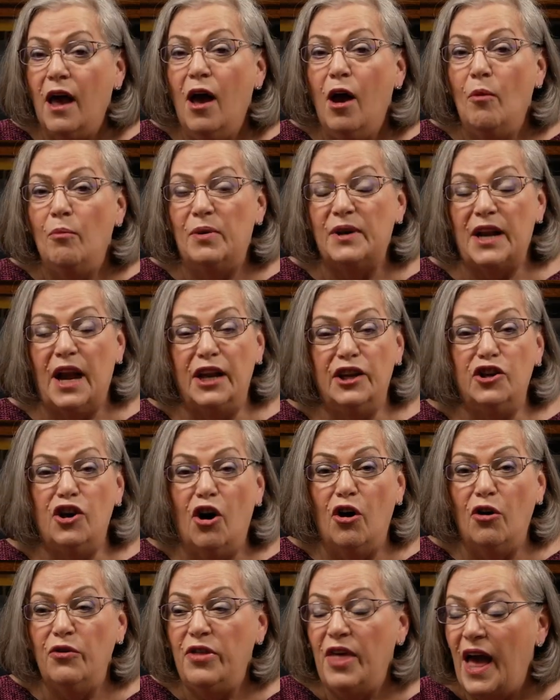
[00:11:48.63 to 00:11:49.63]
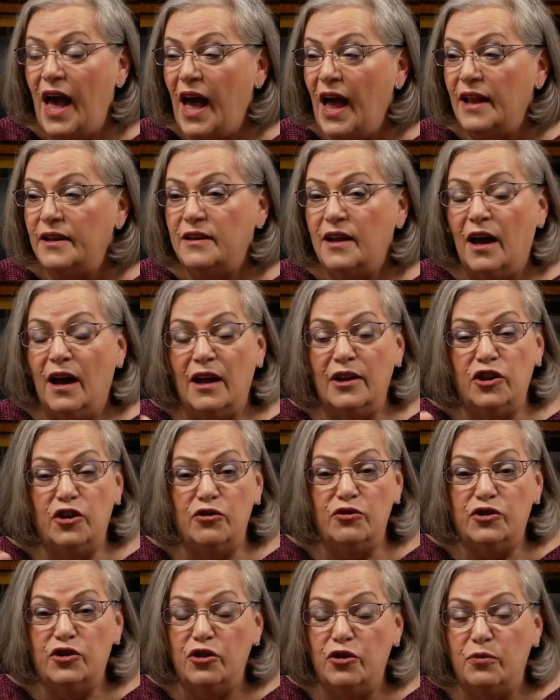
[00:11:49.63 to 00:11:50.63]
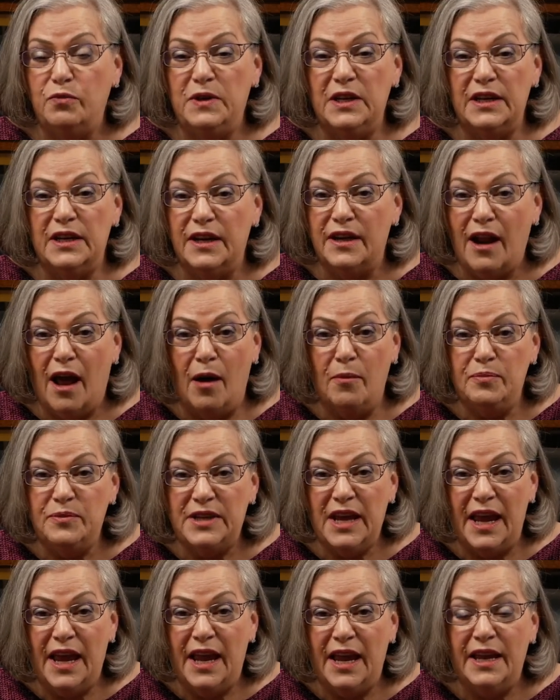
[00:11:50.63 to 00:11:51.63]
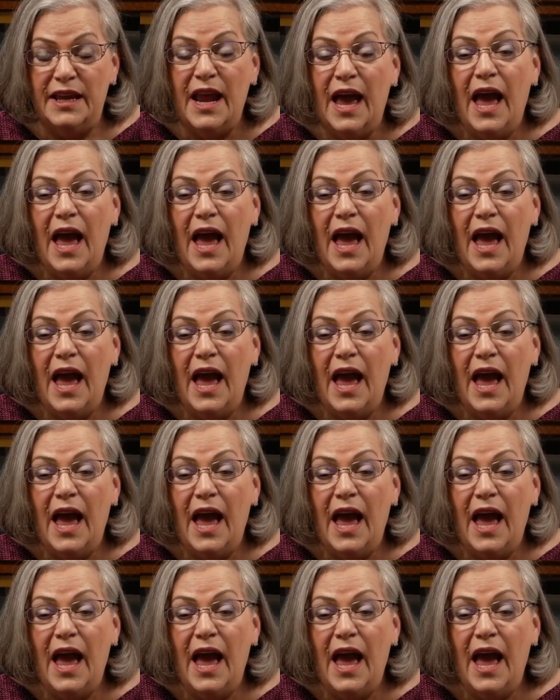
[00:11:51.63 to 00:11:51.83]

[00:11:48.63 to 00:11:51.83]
But I know that uh, YouTube did an update.